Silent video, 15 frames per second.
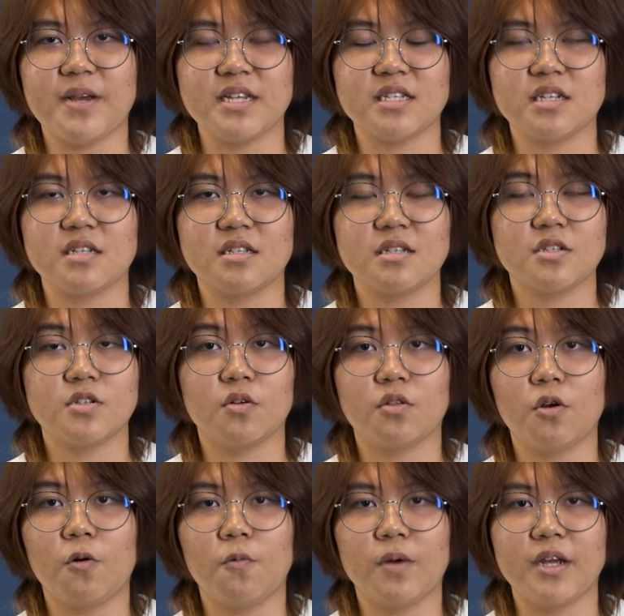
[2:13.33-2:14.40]
basis, so
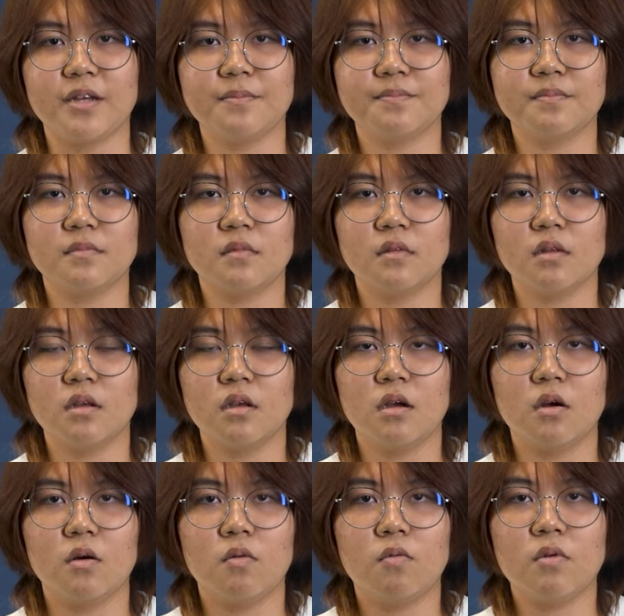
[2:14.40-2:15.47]
don't wait.
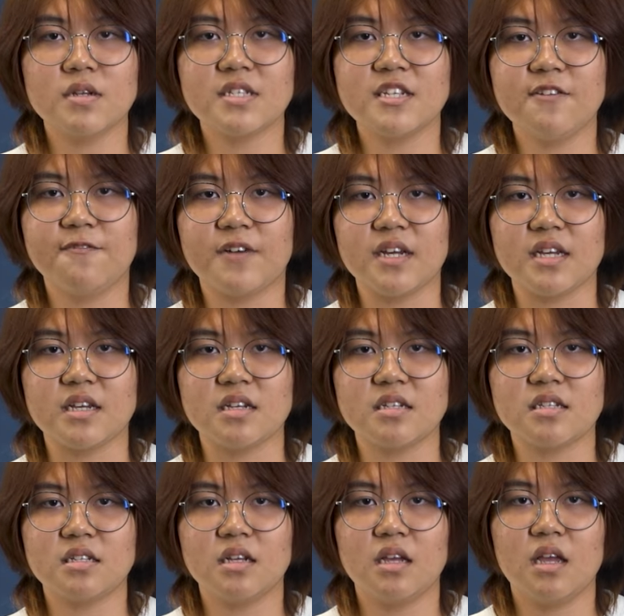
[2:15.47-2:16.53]
What's new,
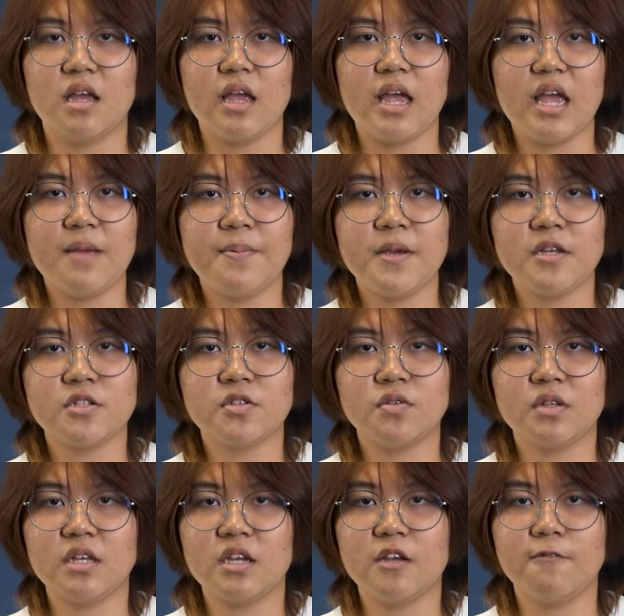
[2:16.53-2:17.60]
Vikings? AP
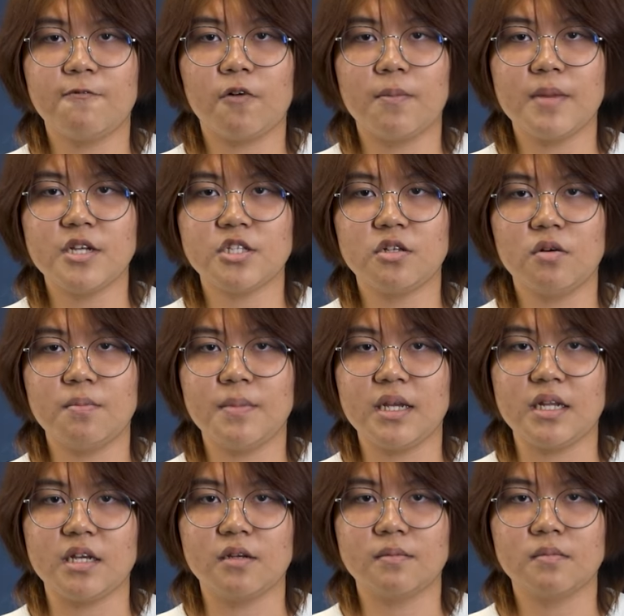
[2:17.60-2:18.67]
to the informational
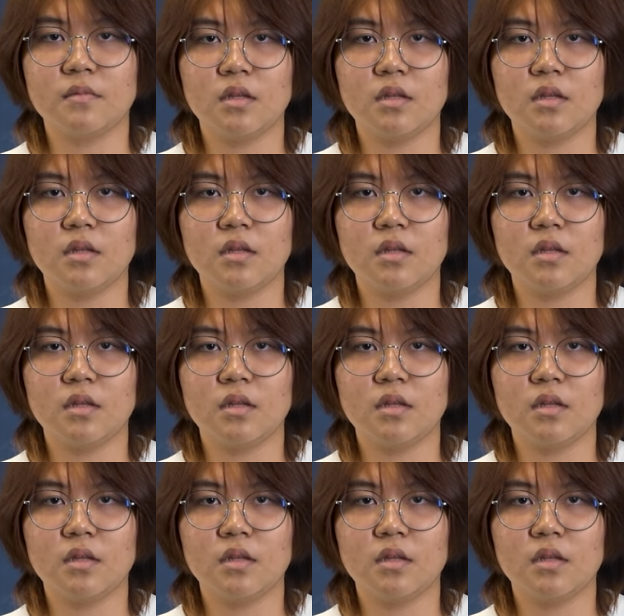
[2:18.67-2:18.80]
meeting.